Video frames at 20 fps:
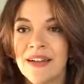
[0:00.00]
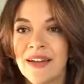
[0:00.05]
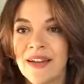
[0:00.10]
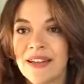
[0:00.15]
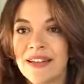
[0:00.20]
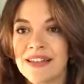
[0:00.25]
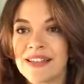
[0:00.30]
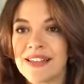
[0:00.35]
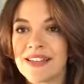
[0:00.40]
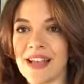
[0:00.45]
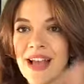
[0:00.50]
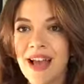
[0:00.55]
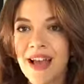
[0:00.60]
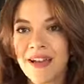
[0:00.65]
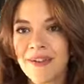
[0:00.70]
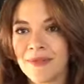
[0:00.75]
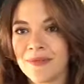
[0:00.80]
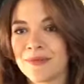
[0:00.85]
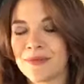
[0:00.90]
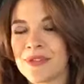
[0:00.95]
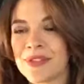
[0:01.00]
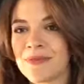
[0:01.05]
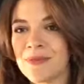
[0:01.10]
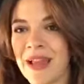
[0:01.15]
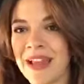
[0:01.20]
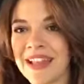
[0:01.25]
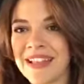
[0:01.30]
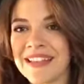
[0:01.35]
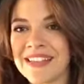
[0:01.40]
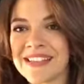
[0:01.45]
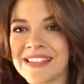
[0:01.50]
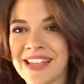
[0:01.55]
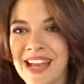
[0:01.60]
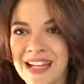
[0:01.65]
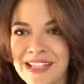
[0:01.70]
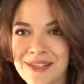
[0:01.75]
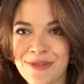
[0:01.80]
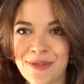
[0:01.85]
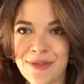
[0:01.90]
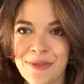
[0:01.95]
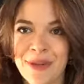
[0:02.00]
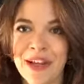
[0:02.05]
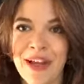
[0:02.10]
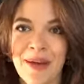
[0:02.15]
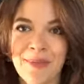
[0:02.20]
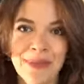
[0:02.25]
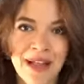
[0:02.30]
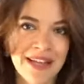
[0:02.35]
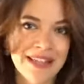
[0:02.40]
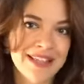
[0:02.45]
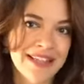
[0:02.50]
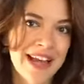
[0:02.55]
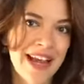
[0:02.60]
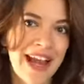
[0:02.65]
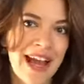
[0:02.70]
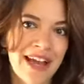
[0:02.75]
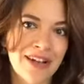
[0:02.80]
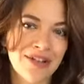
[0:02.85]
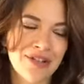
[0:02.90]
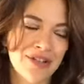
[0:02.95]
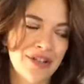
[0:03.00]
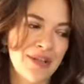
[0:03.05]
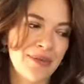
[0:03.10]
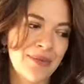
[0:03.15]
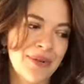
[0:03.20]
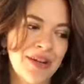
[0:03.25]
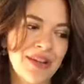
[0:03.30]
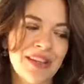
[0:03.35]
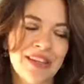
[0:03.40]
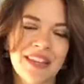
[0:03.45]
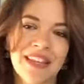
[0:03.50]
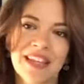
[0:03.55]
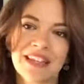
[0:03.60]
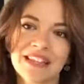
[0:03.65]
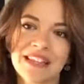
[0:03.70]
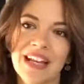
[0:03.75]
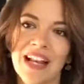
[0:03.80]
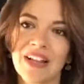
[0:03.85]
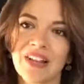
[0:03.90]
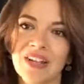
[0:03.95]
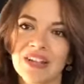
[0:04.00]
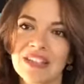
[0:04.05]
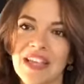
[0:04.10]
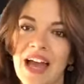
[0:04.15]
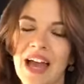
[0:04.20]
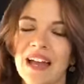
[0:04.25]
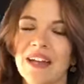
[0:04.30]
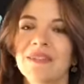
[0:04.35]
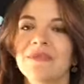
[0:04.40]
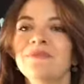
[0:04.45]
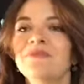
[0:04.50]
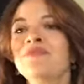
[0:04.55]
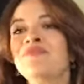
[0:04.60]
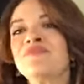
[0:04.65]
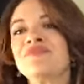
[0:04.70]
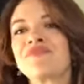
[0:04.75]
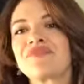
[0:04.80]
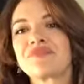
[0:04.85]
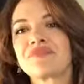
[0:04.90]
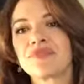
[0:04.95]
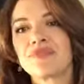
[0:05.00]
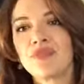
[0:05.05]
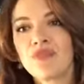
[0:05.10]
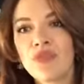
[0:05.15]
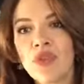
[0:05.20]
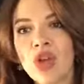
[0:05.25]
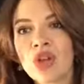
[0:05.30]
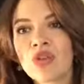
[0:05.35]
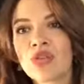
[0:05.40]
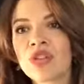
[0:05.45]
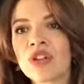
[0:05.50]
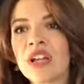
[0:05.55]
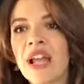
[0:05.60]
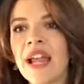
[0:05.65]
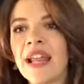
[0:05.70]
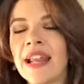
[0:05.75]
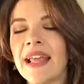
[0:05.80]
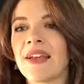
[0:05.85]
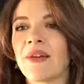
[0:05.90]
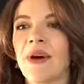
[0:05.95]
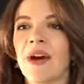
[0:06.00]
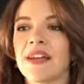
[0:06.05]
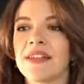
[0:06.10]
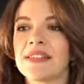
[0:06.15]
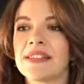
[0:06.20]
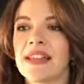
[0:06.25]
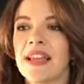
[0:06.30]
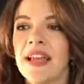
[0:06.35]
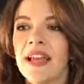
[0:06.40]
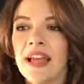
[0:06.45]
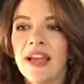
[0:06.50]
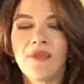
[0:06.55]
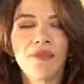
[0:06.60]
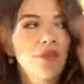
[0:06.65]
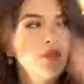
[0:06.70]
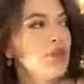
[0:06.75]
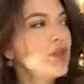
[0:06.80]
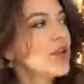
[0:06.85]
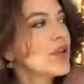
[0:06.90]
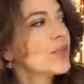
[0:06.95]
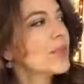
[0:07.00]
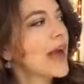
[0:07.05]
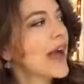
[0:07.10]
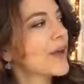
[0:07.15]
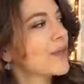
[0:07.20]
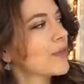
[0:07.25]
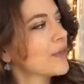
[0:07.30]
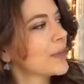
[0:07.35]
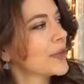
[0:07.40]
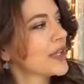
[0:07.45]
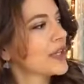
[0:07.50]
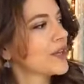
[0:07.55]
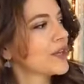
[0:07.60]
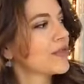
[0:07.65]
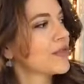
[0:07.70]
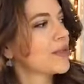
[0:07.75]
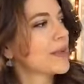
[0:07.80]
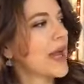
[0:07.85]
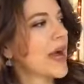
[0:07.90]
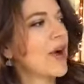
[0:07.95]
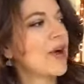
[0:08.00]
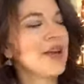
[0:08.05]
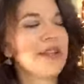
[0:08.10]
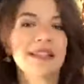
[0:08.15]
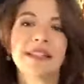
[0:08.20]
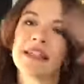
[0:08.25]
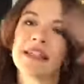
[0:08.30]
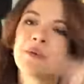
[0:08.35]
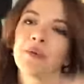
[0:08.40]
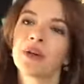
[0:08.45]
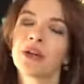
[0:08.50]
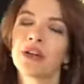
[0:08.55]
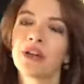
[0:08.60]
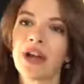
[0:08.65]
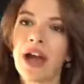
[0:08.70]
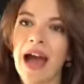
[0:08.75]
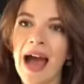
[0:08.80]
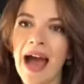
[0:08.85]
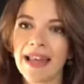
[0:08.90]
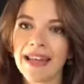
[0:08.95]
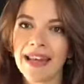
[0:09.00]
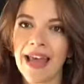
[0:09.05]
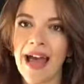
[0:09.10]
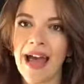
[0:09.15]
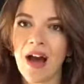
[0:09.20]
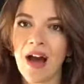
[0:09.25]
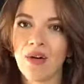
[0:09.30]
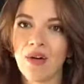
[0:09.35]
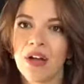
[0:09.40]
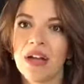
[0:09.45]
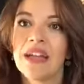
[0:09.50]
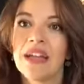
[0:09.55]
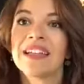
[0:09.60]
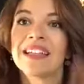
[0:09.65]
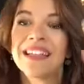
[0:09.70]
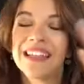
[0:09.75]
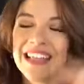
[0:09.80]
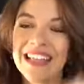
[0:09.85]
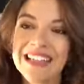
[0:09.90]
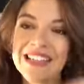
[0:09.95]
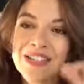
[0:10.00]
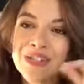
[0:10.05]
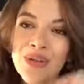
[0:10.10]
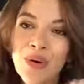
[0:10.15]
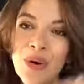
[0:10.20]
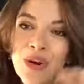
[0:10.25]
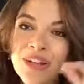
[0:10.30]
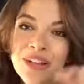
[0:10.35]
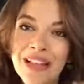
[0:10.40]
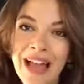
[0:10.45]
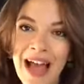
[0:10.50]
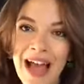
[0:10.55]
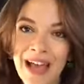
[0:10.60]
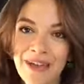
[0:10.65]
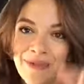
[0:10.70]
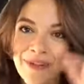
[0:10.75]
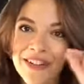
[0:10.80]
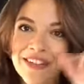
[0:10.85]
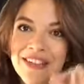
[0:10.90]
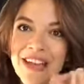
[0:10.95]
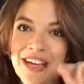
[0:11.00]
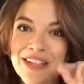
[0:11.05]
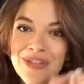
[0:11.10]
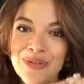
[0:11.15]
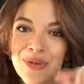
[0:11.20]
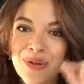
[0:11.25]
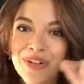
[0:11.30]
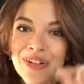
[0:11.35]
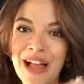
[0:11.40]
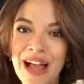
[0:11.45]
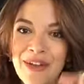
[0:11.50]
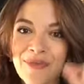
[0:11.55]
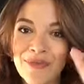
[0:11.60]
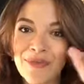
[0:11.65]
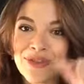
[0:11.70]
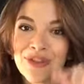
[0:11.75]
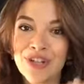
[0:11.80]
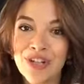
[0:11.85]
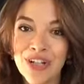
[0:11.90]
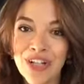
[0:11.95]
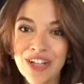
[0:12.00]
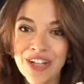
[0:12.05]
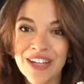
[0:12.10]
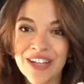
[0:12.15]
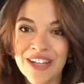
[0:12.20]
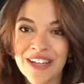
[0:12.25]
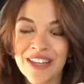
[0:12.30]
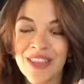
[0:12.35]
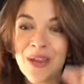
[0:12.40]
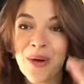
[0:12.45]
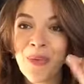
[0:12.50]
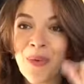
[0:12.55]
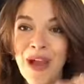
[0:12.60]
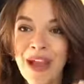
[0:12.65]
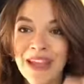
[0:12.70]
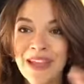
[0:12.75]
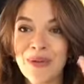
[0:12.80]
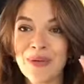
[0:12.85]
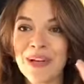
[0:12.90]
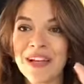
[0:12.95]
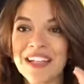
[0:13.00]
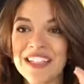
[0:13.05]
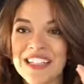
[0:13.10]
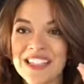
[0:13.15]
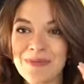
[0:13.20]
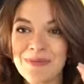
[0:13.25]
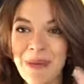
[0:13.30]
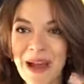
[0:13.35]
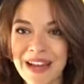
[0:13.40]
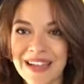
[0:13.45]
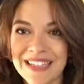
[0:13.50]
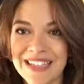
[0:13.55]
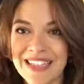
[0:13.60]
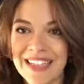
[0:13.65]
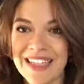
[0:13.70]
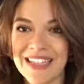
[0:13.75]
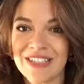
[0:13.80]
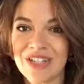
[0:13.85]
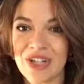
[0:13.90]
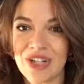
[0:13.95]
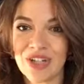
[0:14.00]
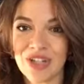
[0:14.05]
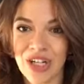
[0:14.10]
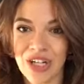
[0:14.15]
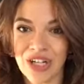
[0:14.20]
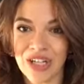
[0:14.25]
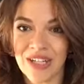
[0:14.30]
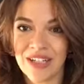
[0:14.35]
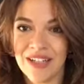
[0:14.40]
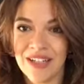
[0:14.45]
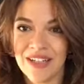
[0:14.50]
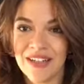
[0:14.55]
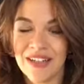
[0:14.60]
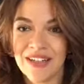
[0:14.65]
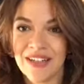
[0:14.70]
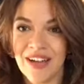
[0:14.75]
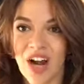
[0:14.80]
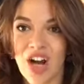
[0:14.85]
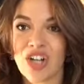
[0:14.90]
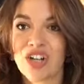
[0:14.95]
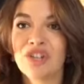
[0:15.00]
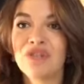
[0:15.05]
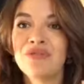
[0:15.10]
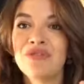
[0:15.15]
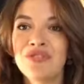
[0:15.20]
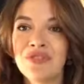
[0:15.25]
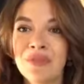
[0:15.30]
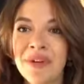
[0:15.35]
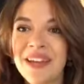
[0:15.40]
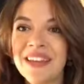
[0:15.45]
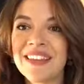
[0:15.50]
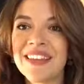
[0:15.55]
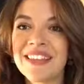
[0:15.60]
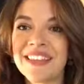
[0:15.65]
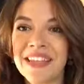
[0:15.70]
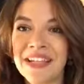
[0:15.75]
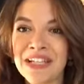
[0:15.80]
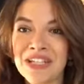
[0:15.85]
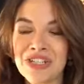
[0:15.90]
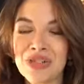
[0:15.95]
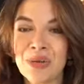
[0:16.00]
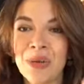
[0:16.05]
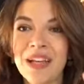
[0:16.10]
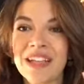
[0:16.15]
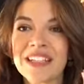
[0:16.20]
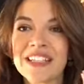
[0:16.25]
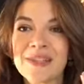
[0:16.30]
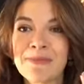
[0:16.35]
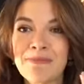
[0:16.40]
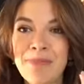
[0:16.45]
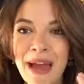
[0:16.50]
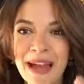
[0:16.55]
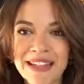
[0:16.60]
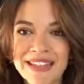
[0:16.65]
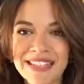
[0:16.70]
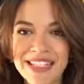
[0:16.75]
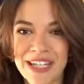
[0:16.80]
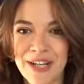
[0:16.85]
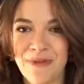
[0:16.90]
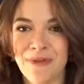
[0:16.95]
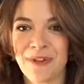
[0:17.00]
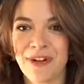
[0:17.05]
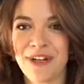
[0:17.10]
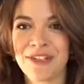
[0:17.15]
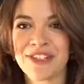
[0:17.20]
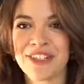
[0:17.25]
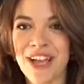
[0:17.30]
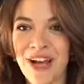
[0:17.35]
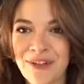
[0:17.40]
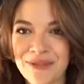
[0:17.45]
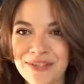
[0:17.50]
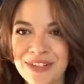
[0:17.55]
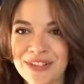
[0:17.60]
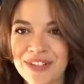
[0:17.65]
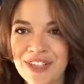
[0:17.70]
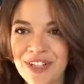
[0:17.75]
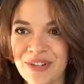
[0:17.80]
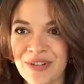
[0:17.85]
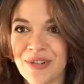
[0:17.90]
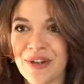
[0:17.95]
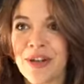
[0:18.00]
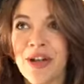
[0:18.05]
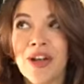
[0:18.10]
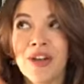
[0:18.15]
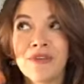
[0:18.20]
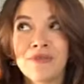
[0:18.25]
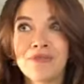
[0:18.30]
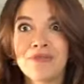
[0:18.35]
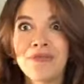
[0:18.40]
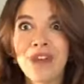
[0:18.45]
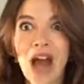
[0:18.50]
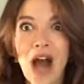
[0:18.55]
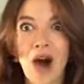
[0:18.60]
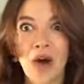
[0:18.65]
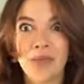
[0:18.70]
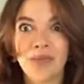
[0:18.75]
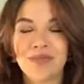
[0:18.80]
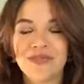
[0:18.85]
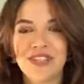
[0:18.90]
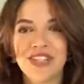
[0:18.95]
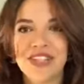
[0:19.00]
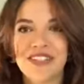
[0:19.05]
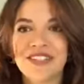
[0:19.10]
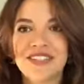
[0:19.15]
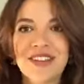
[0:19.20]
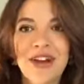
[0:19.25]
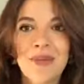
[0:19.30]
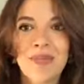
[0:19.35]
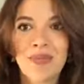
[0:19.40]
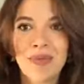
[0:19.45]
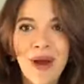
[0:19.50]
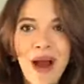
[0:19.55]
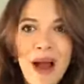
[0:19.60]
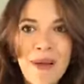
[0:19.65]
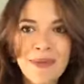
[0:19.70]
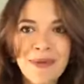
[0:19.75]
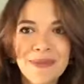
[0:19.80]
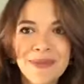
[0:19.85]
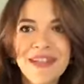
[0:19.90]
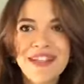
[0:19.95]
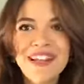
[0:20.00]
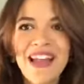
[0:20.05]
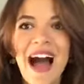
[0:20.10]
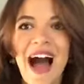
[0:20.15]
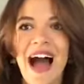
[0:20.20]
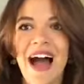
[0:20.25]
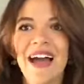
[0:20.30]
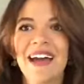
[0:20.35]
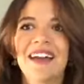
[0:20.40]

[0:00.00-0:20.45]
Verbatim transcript: this is I was making the slides for Become last night actually, and one of the things that I looked at creating was if you look back from a year from now and see where you're at now, is your life and does your life look the way you expected it to look? Are you doing the things you expected for yourself to do? No, chances are probably not.